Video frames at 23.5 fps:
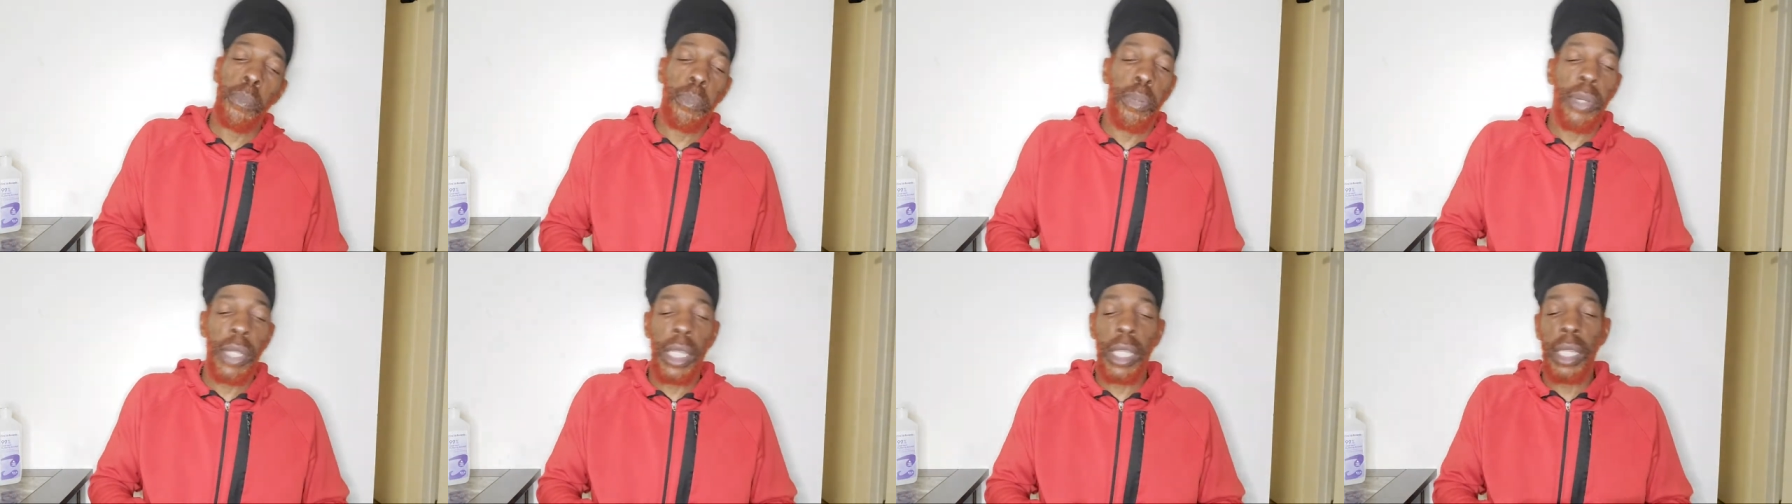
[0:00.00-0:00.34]

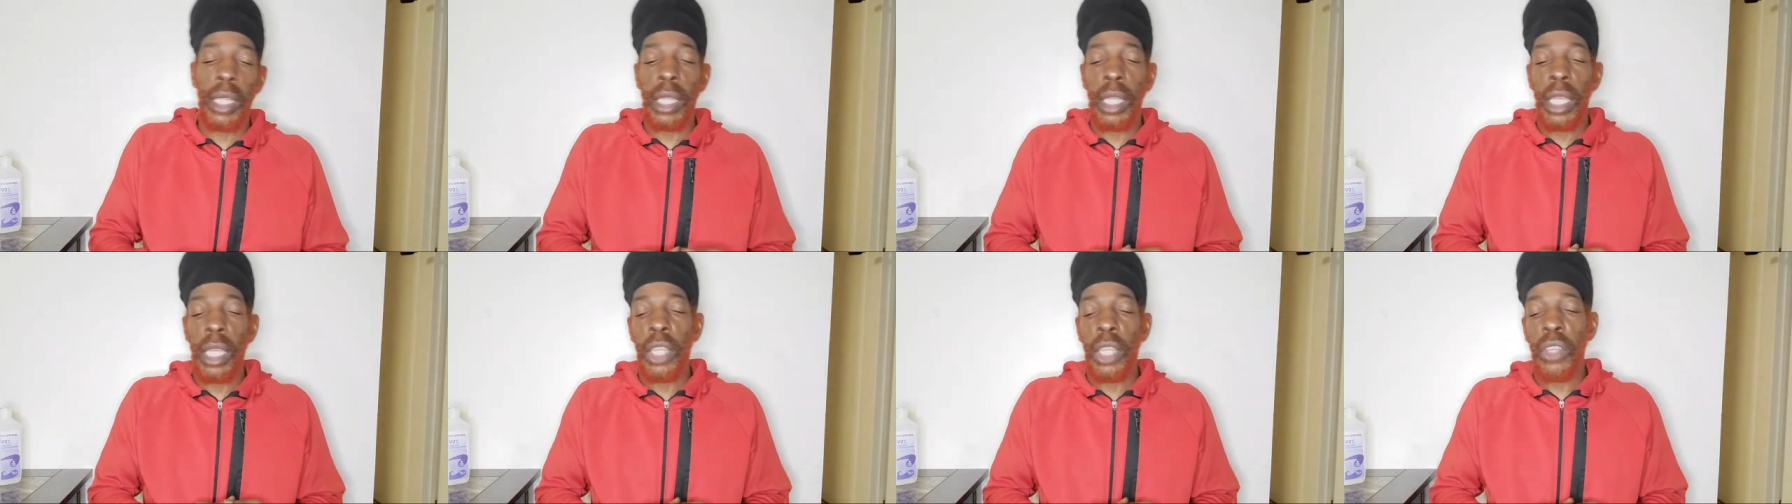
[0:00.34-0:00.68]
put it
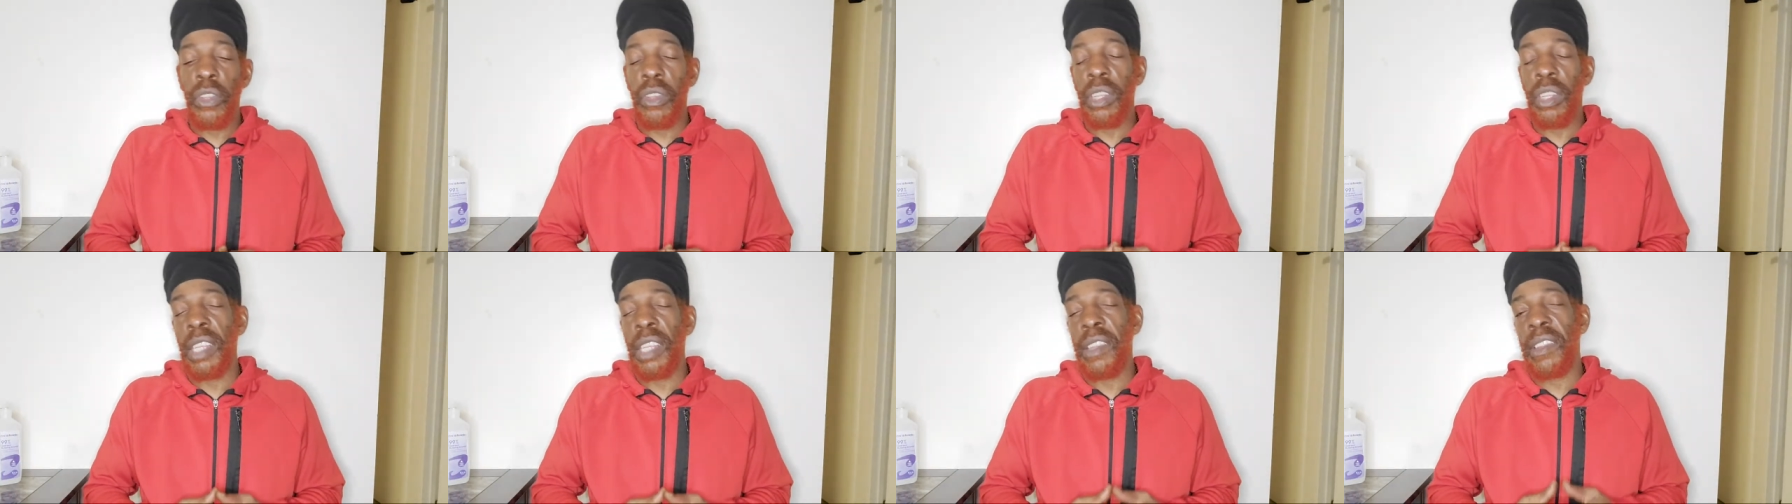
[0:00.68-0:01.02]

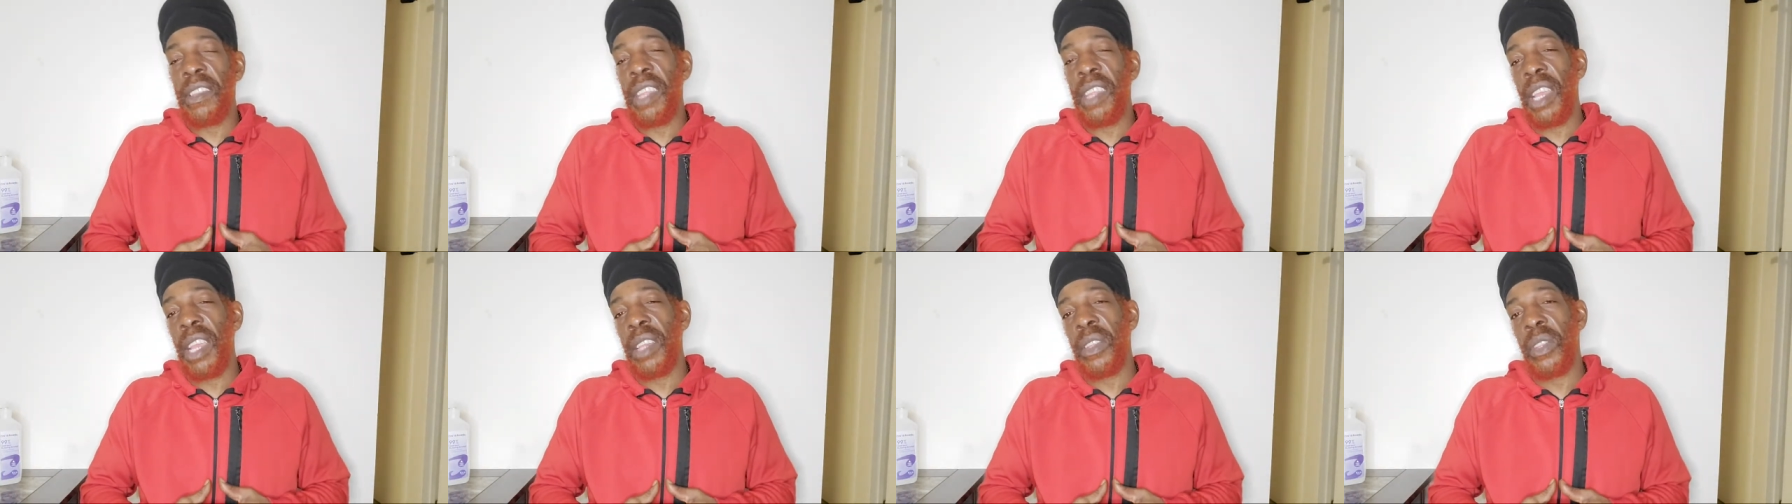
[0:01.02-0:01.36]
to the
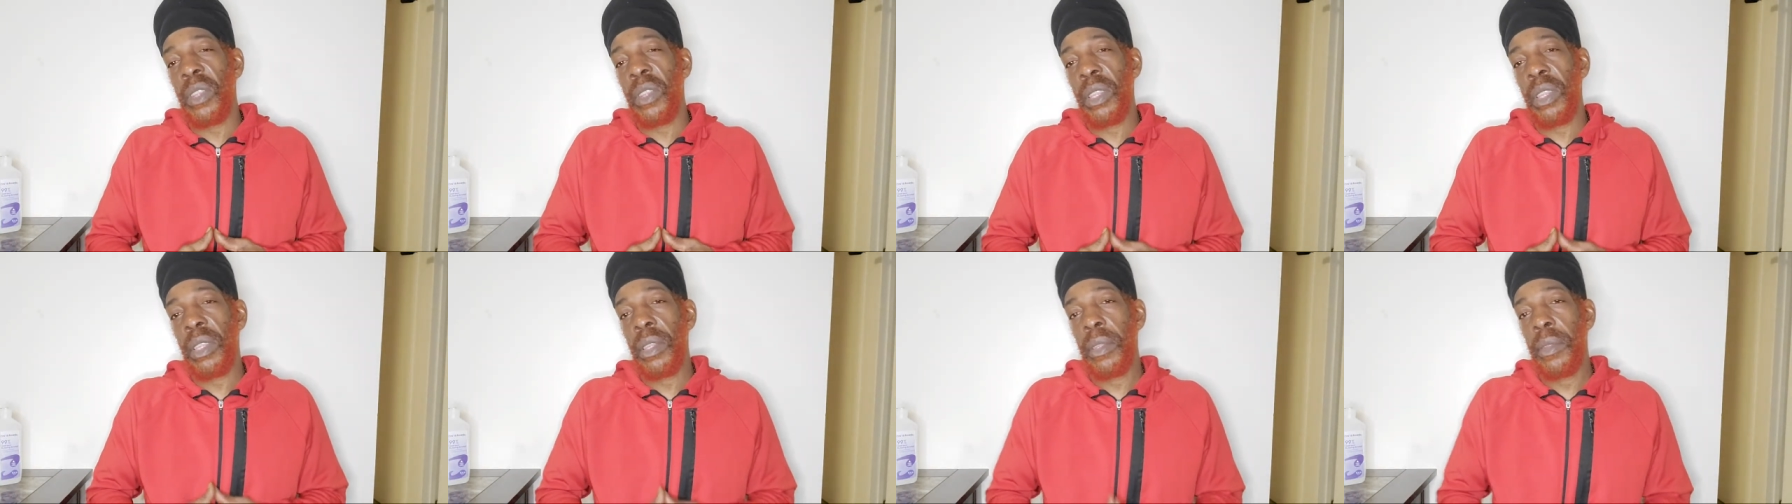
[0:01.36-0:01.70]

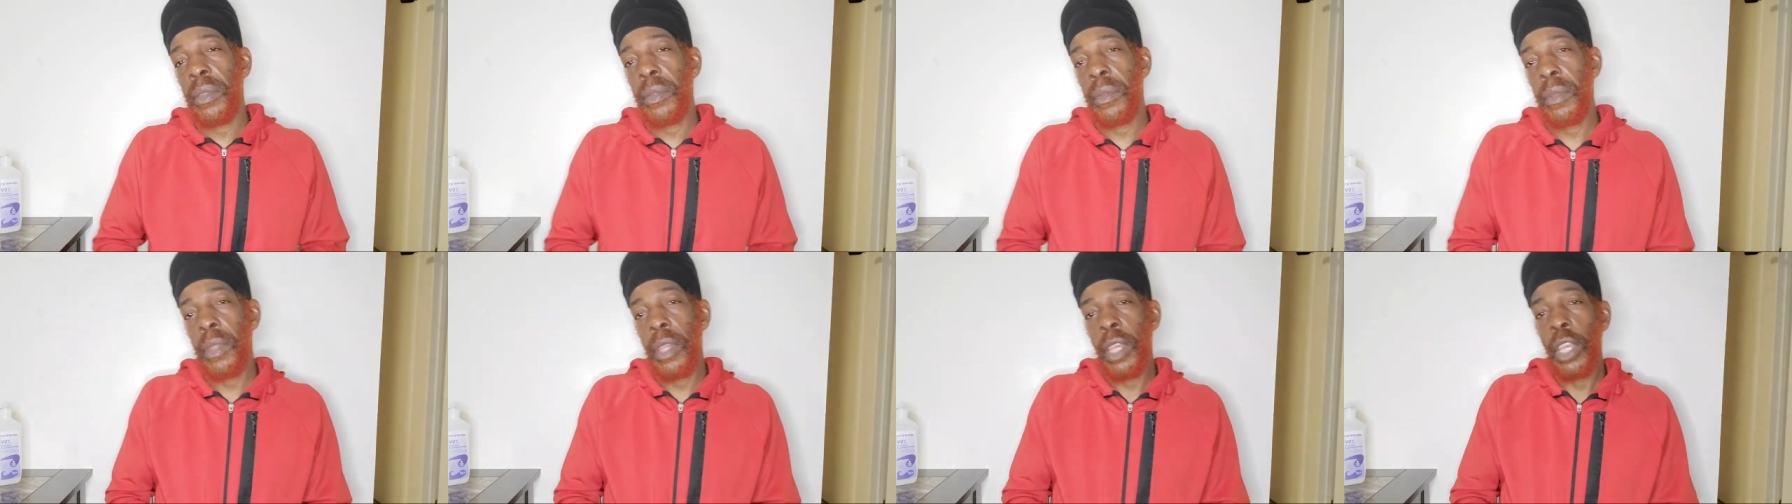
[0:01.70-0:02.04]
test,
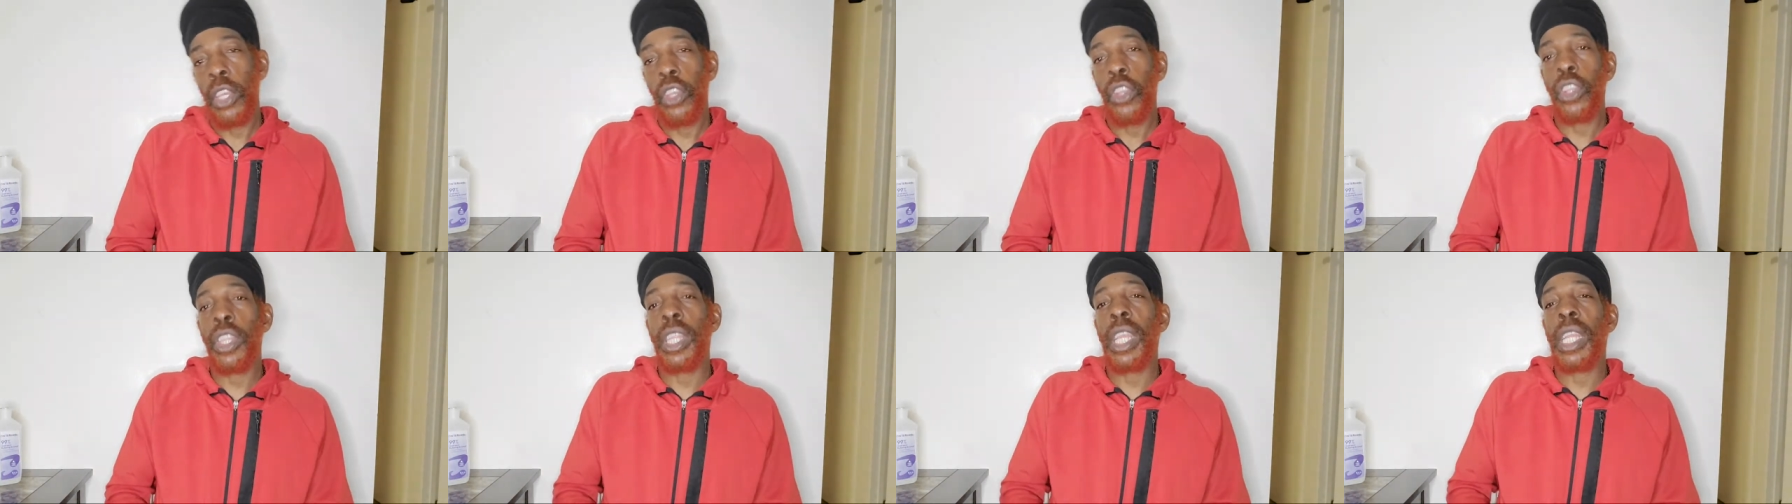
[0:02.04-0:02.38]

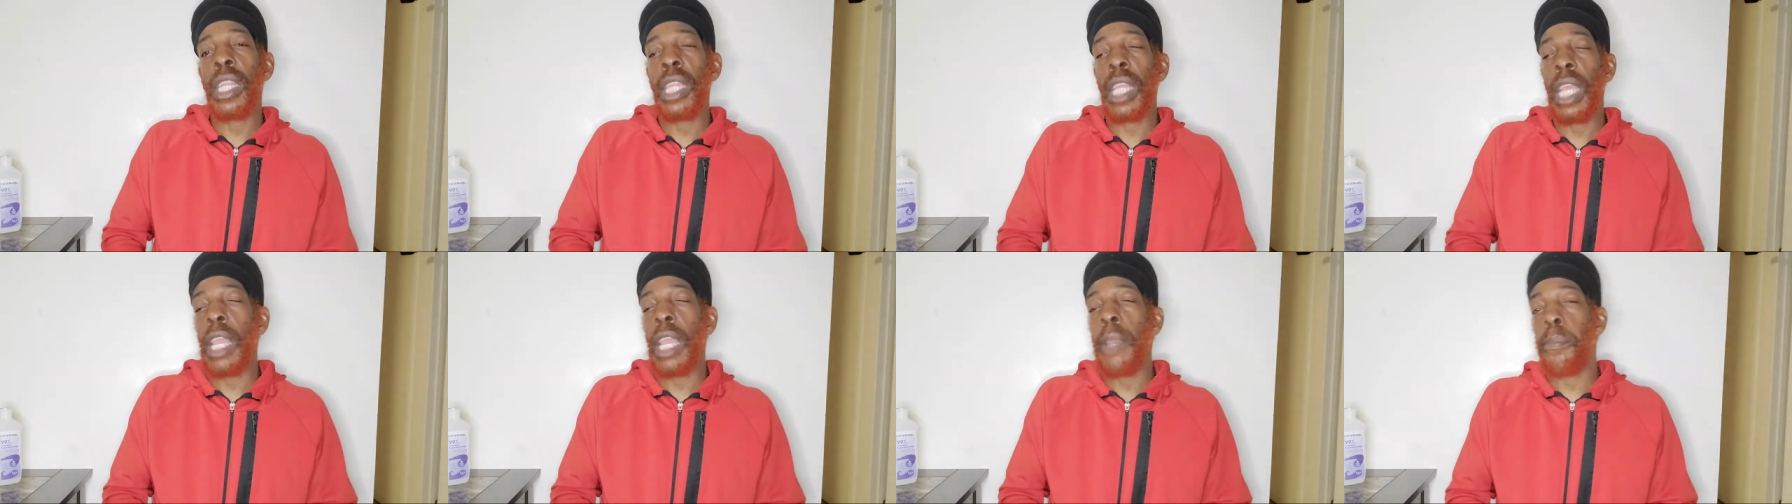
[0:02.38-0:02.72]
you
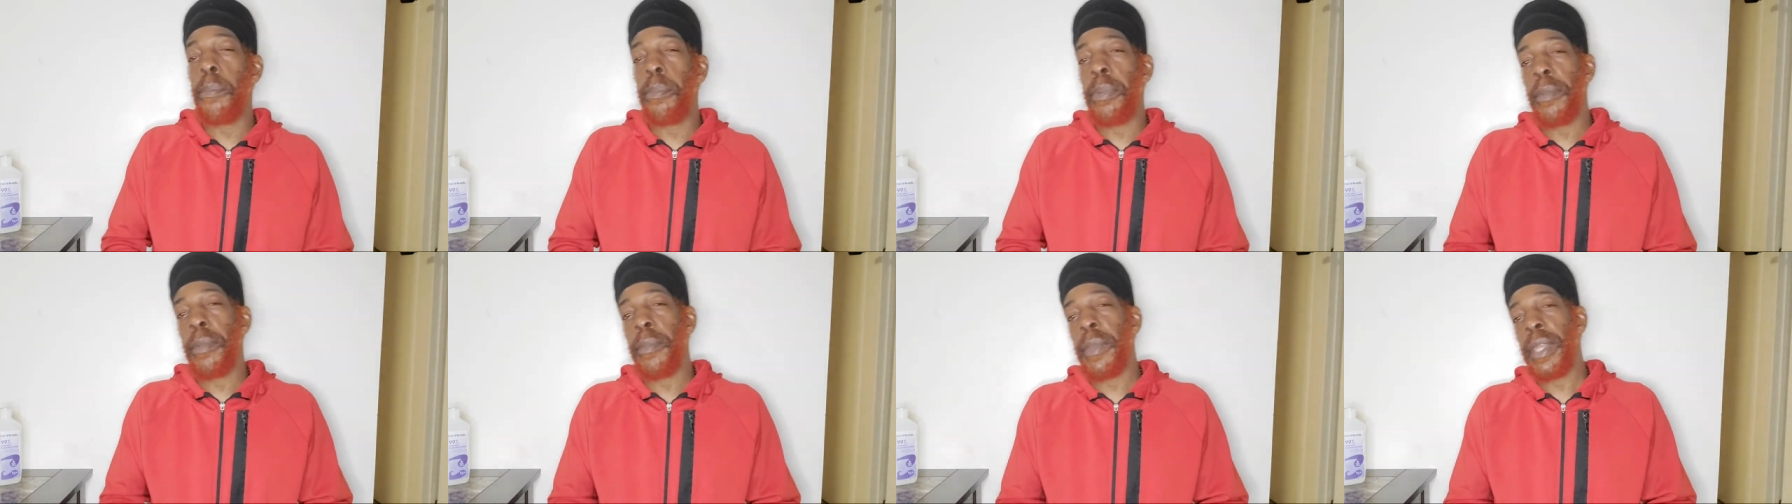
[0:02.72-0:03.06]
didn't
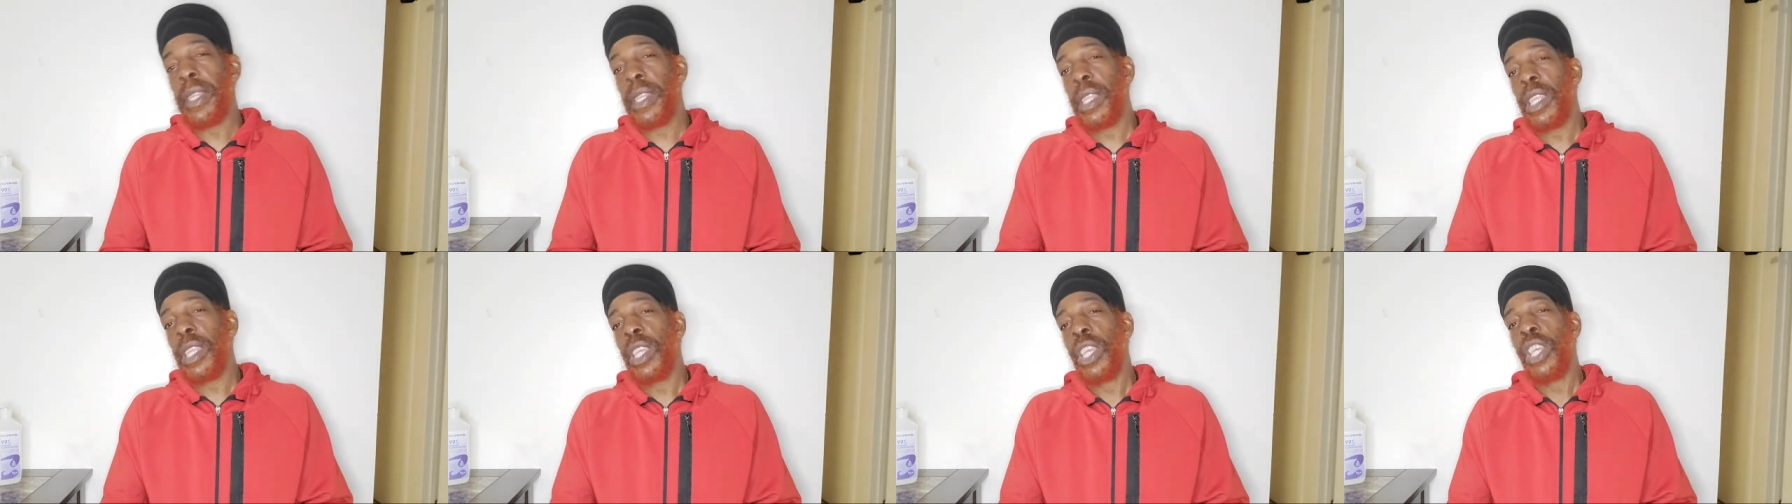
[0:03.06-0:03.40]

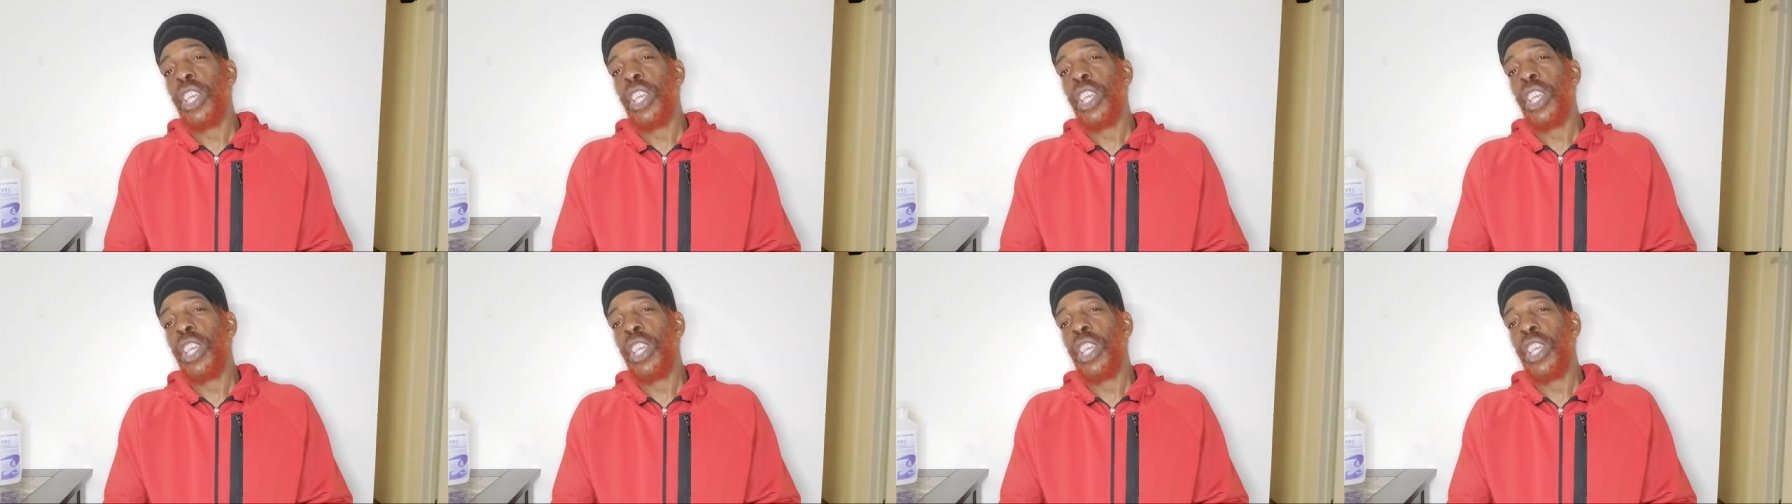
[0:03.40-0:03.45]
implement,